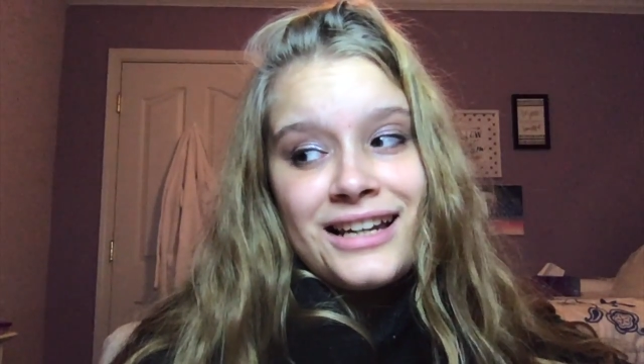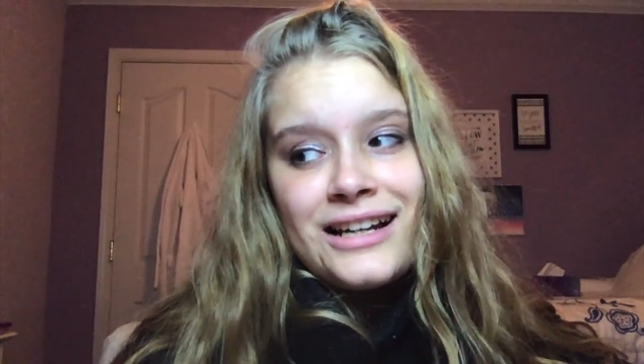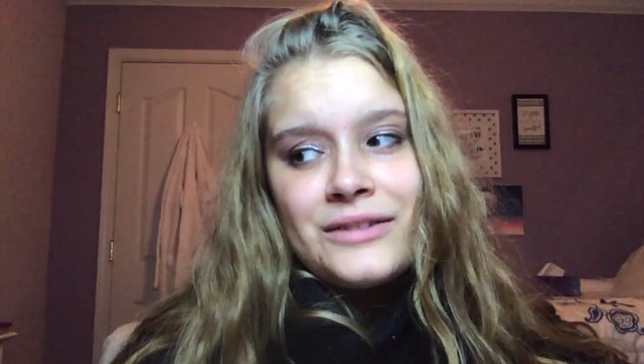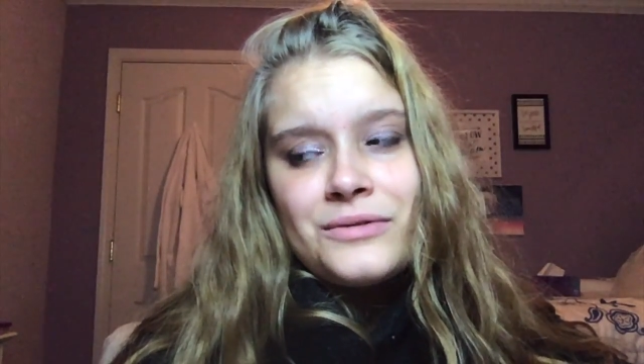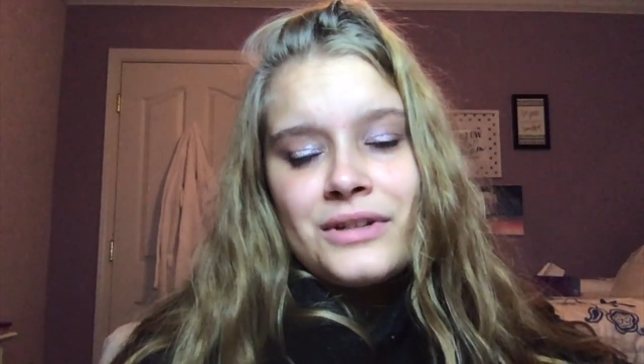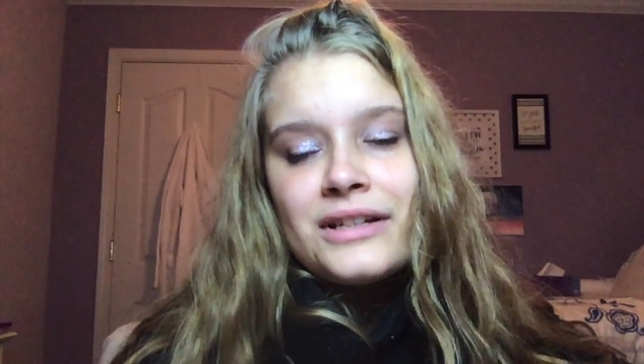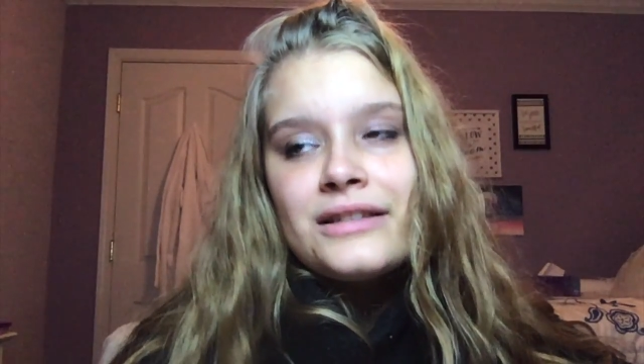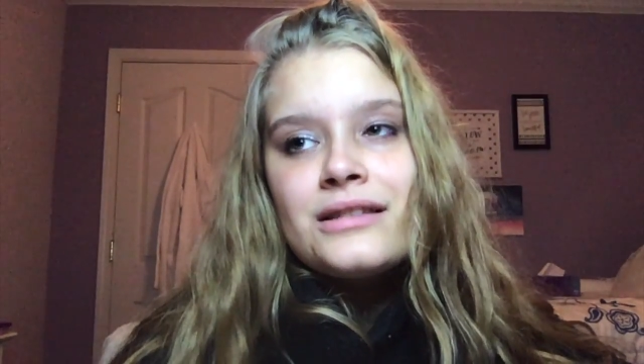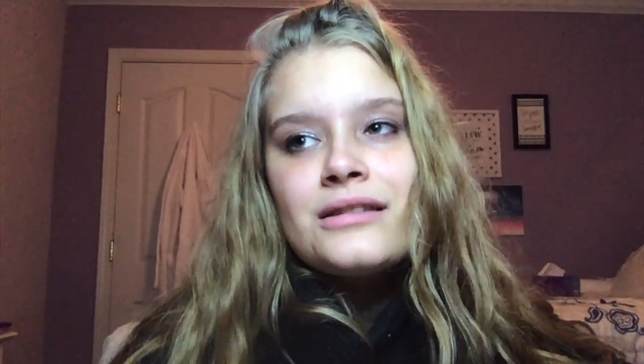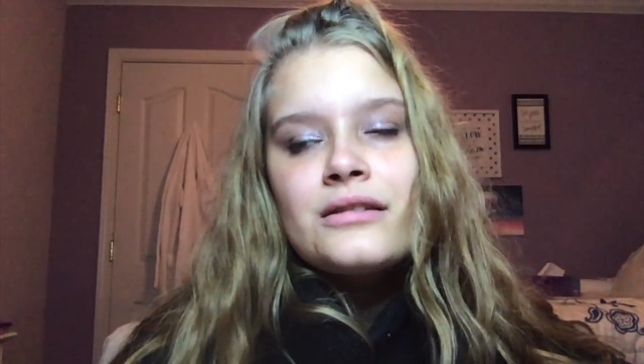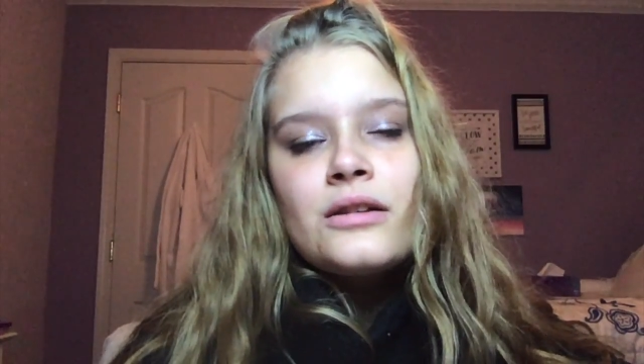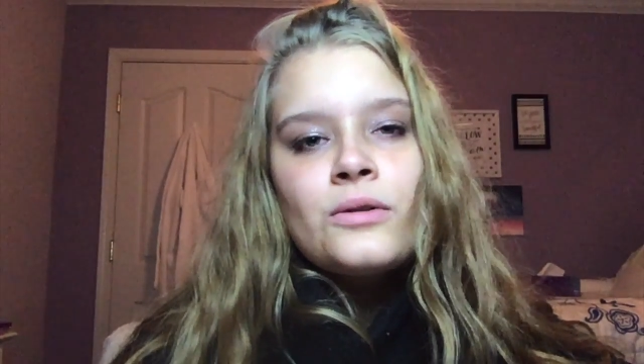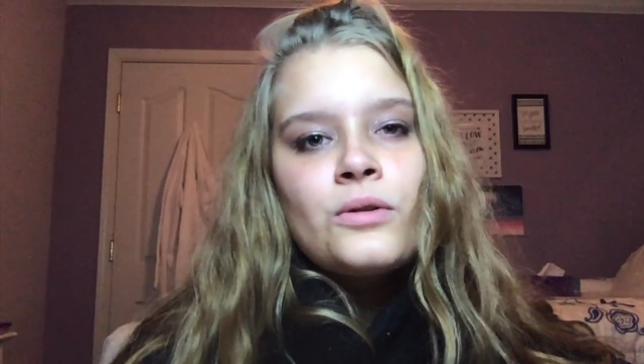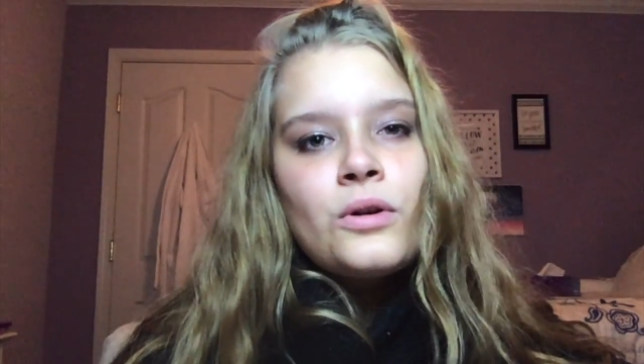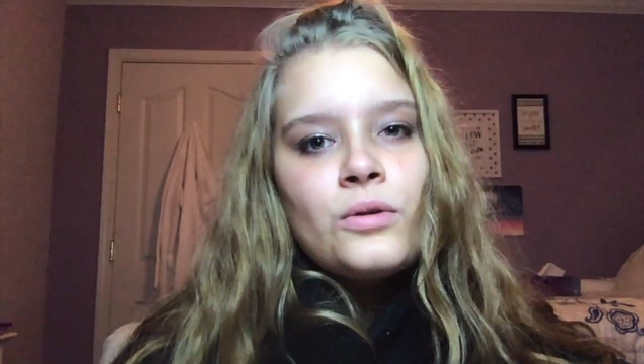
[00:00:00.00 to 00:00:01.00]
I, it's
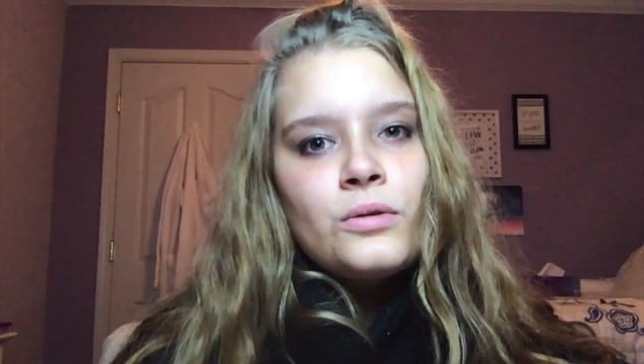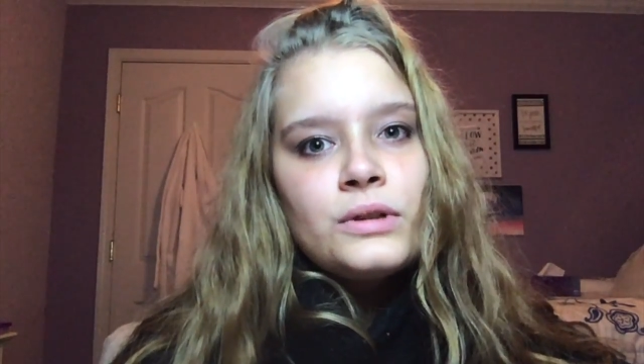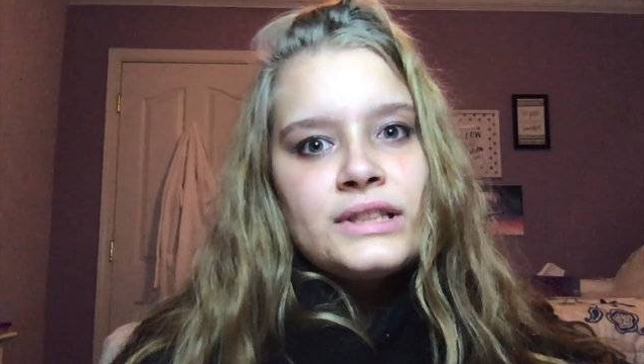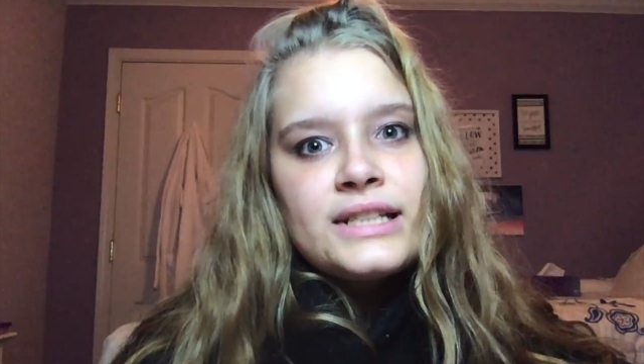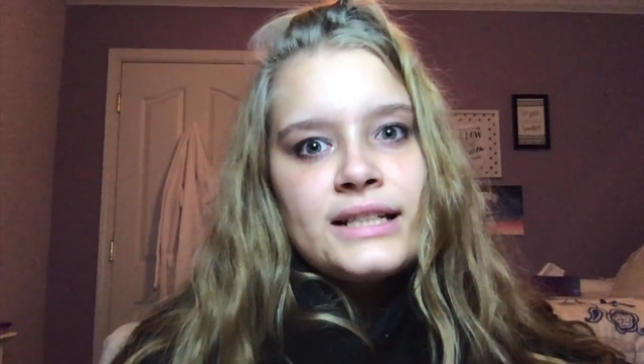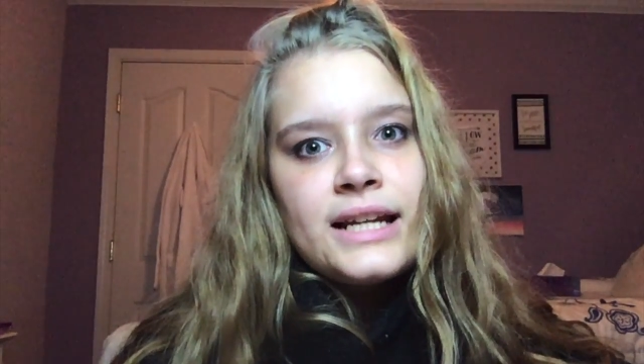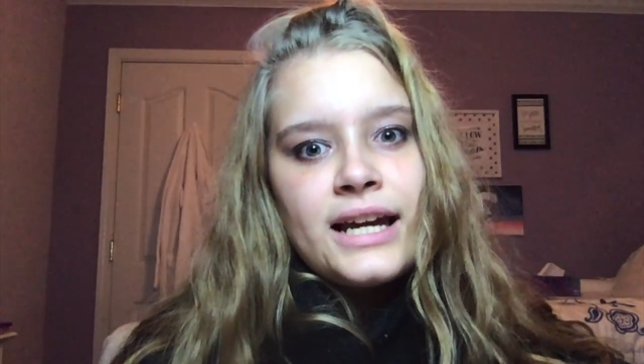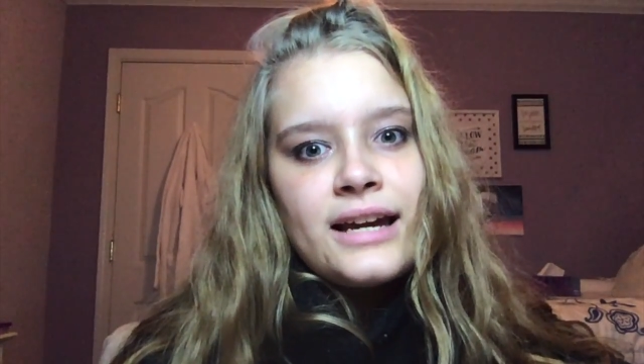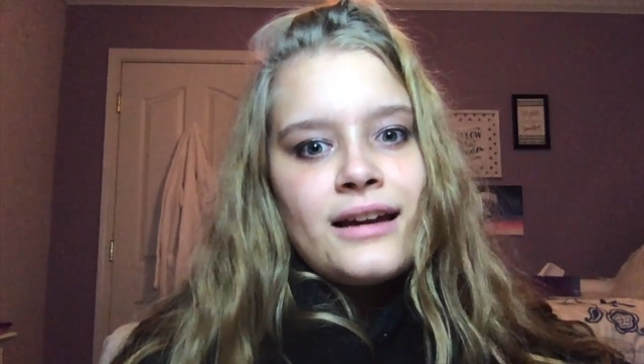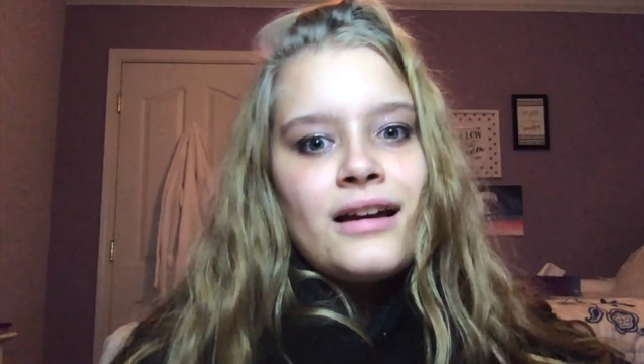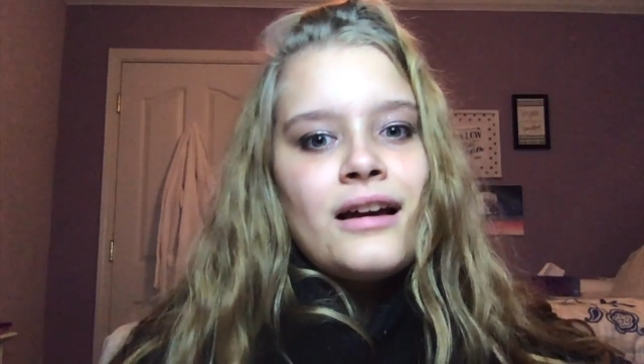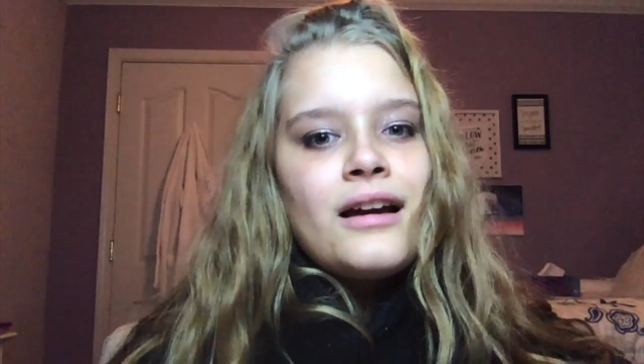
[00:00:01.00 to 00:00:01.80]
so cold today.